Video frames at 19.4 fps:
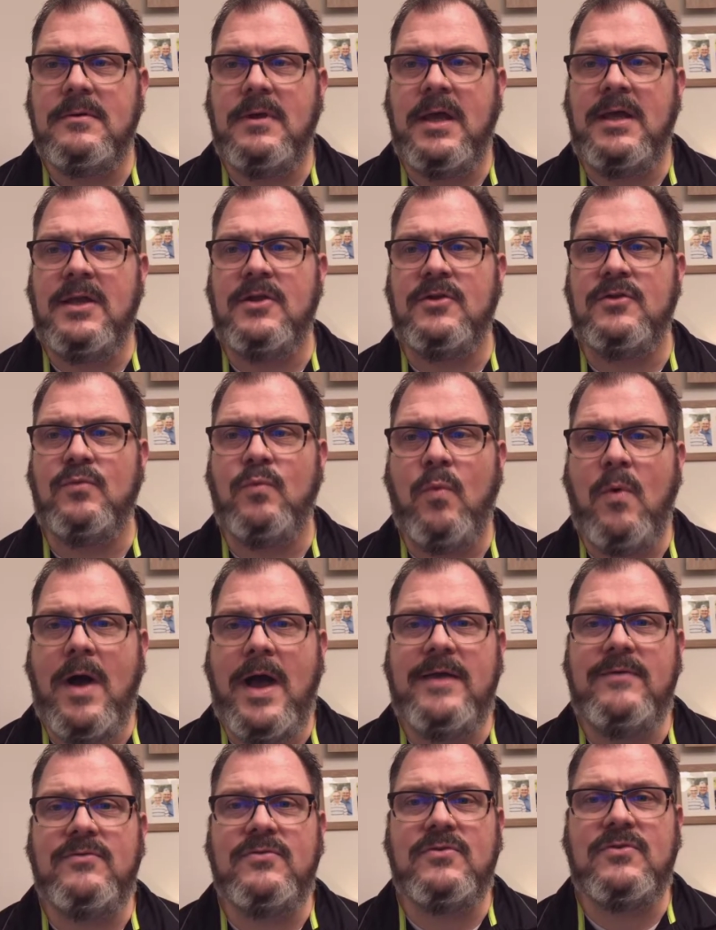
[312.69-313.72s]
and his
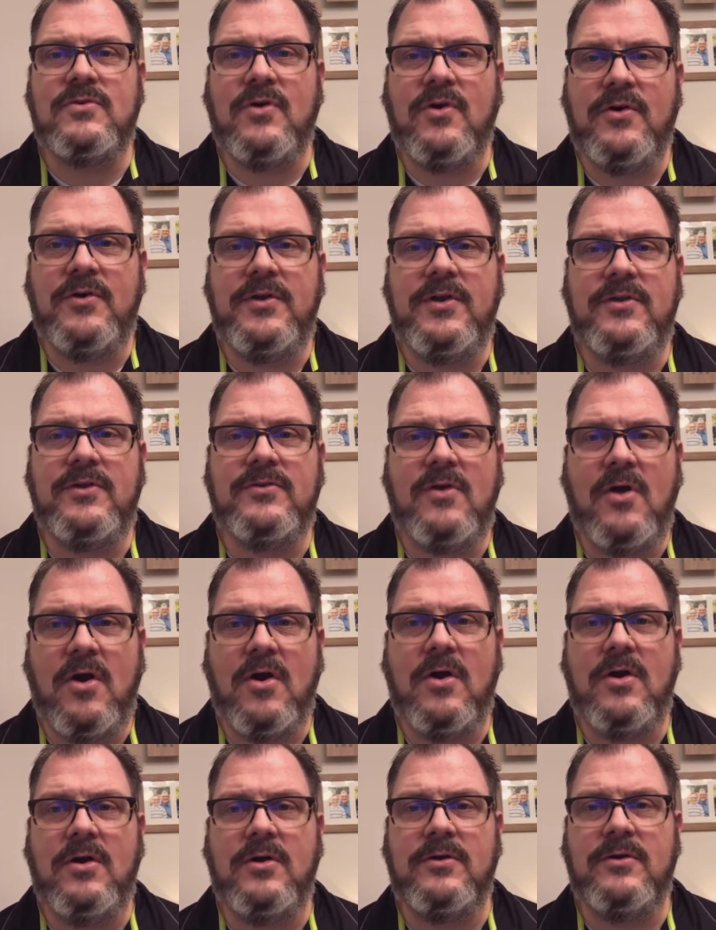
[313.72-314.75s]
wives turned his
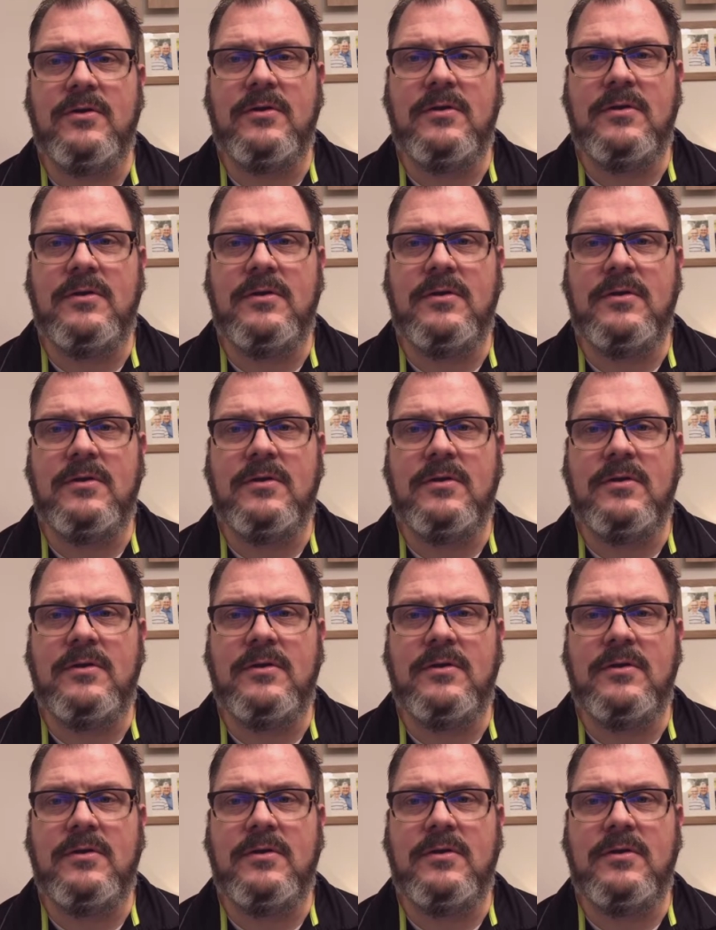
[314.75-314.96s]
heart.